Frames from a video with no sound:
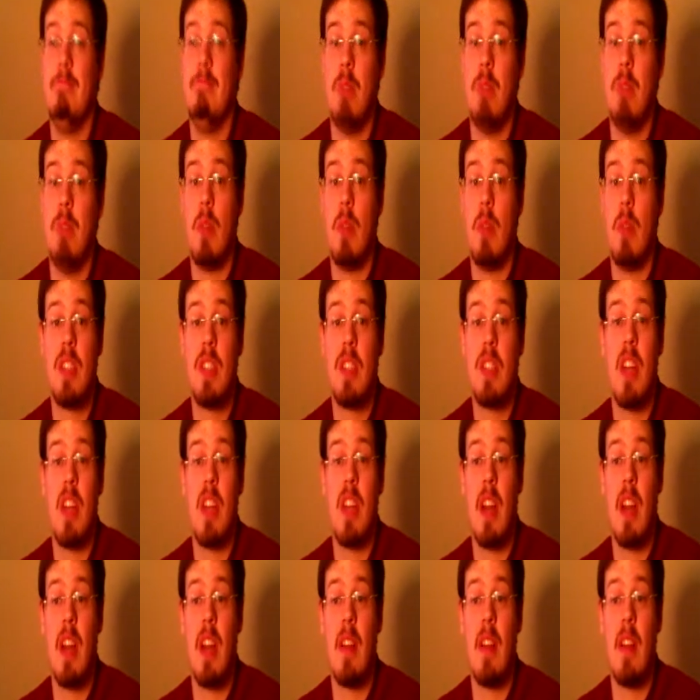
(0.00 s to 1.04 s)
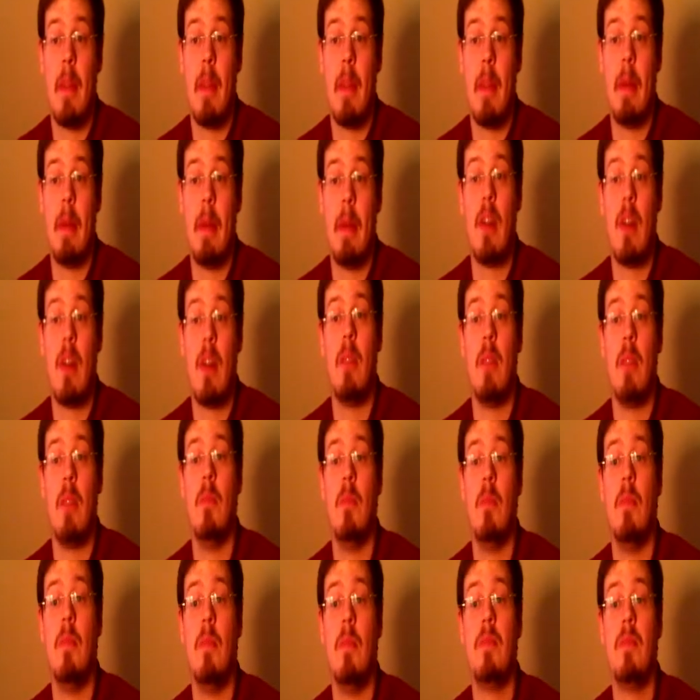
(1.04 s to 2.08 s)
a worsening, or
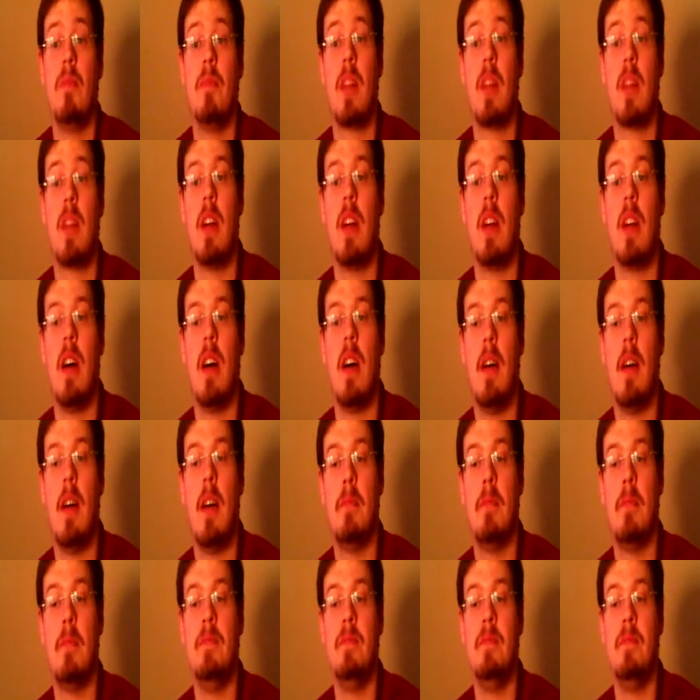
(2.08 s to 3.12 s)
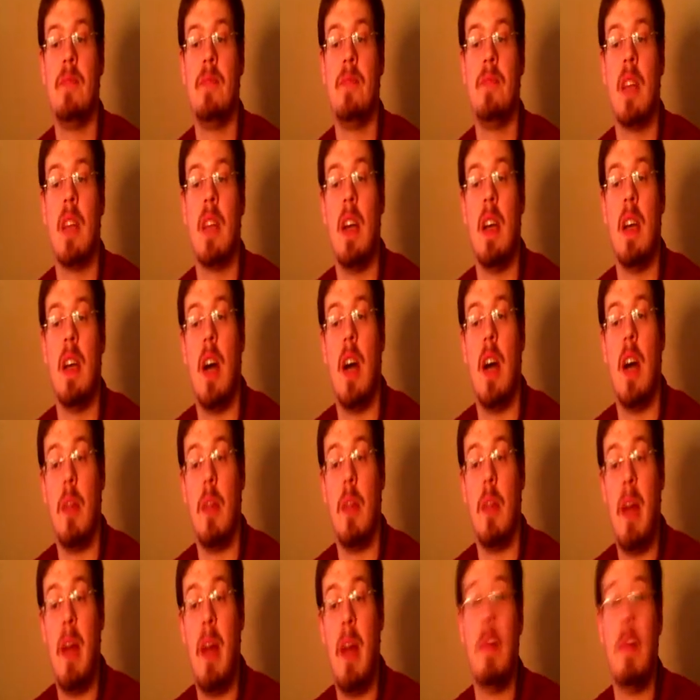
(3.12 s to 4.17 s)
how
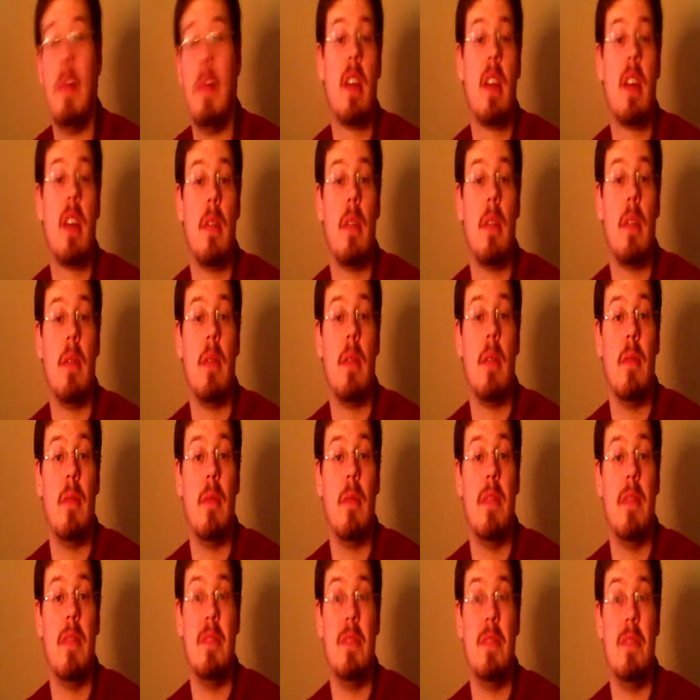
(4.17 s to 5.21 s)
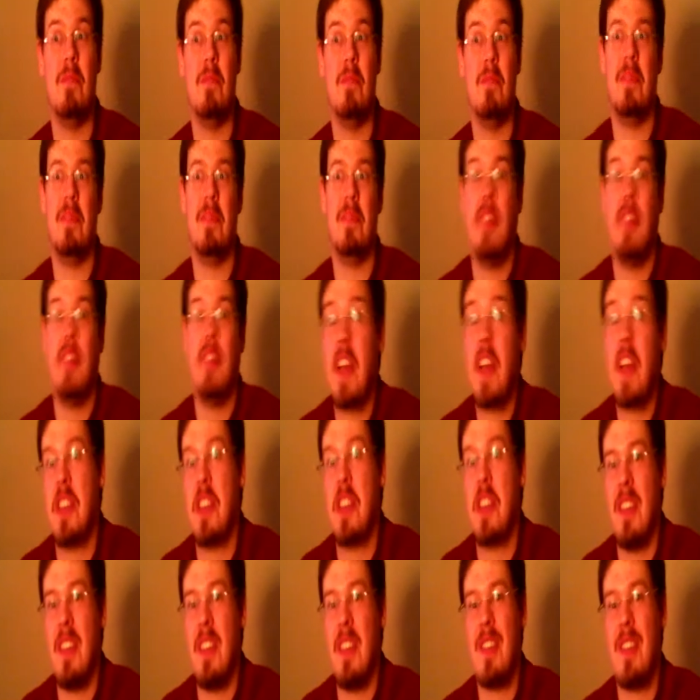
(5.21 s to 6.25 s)
the Mamluk
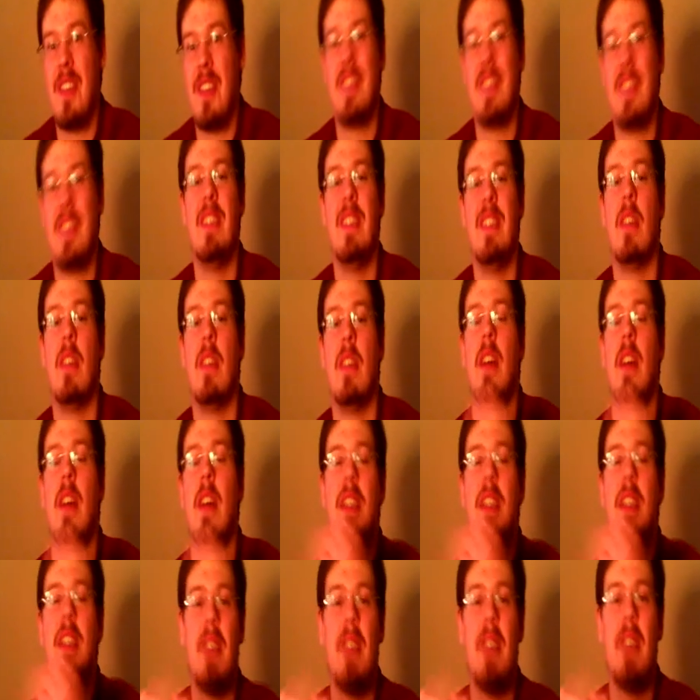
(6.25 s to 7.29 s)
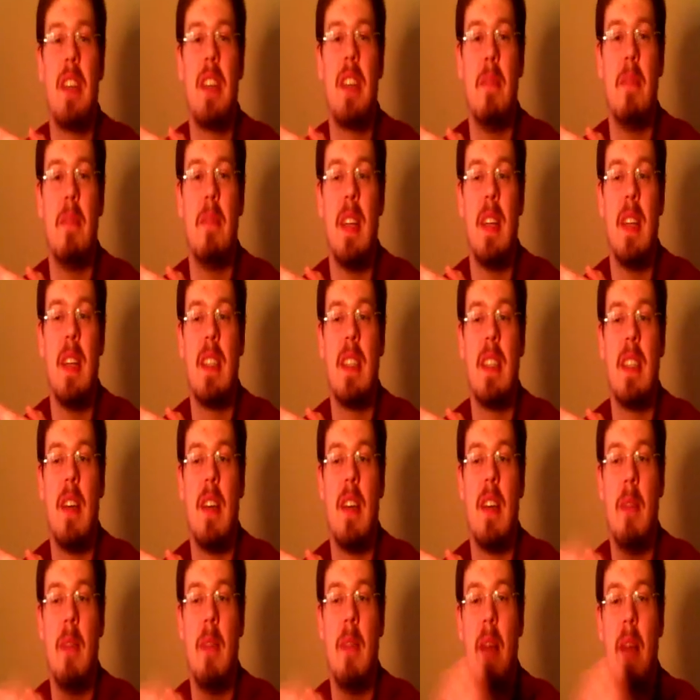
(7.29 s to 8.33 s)
defection, or not defection, but
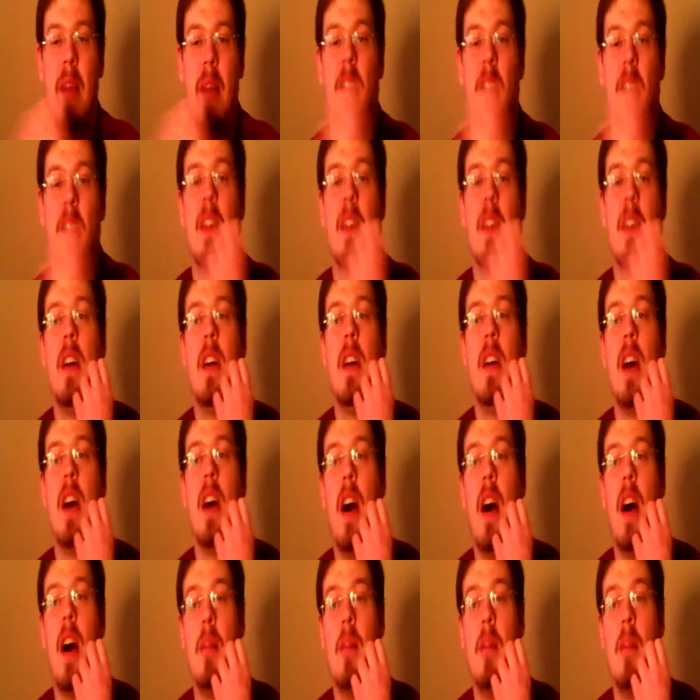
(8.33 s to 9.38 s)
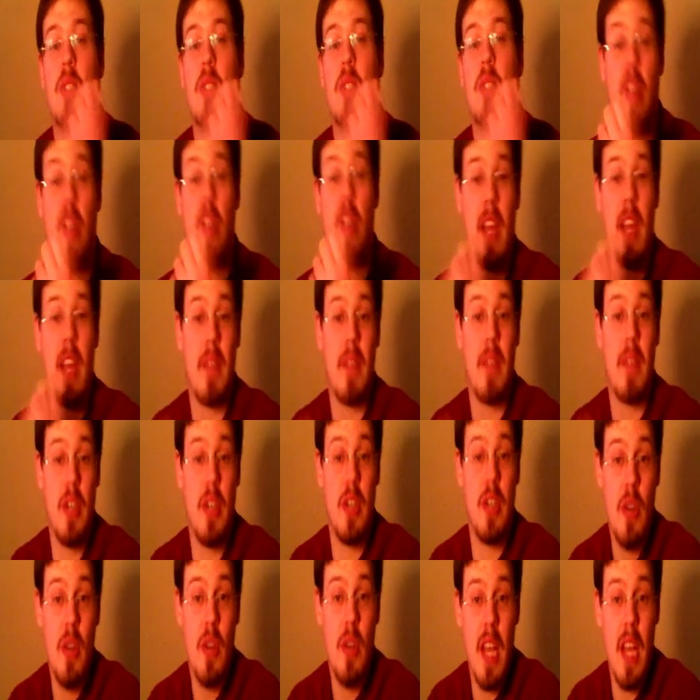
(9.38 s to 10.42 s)
how the Mamluk shirking of their
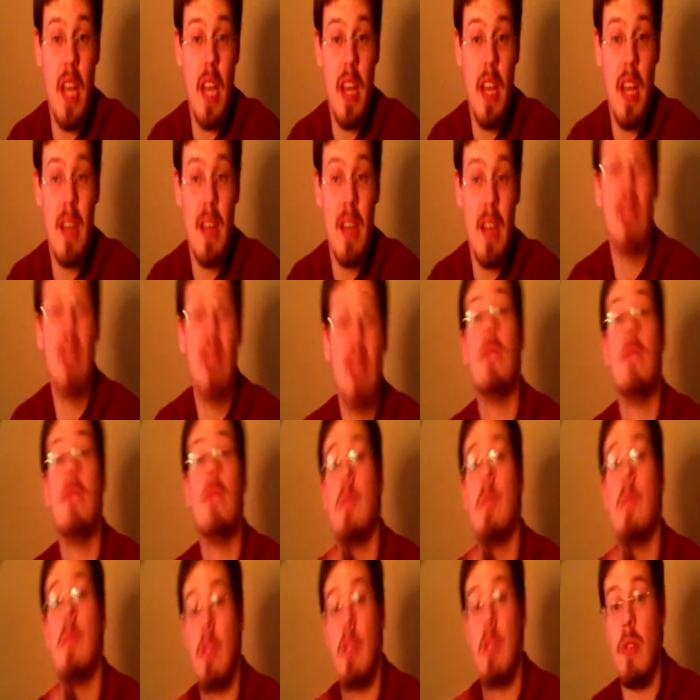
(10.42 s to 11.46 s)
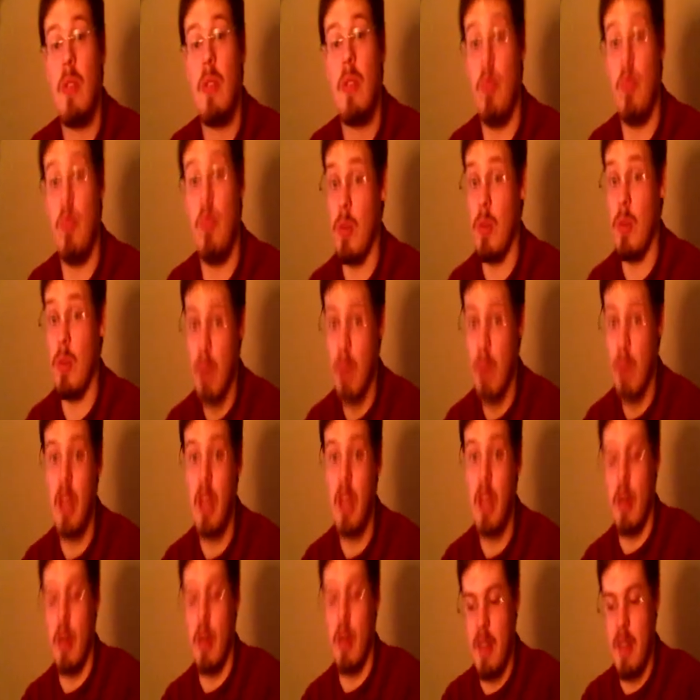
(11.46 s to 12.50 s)
duty would really
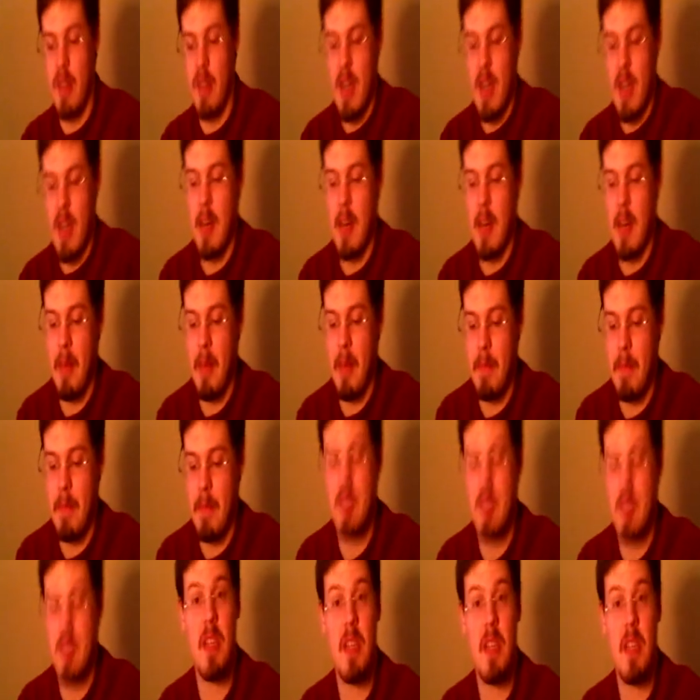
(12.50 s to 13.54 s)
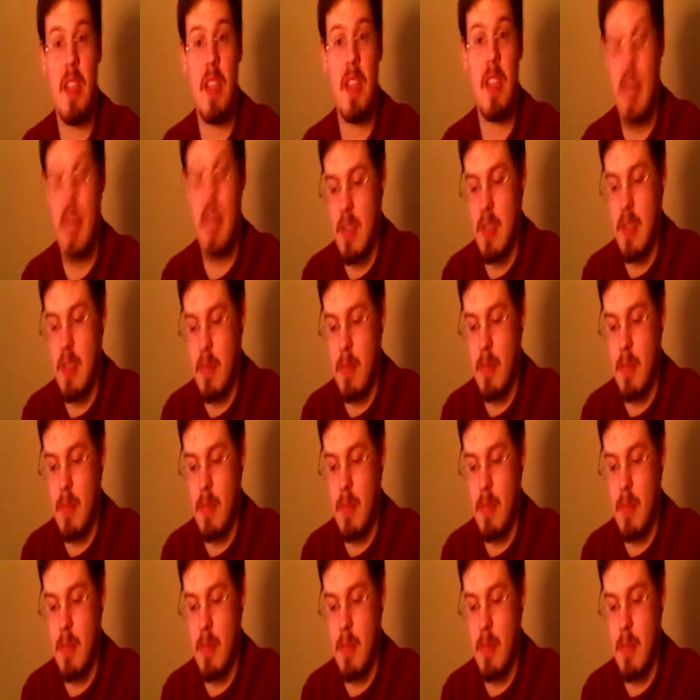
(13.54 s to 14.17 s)
hurt the economy, especially in that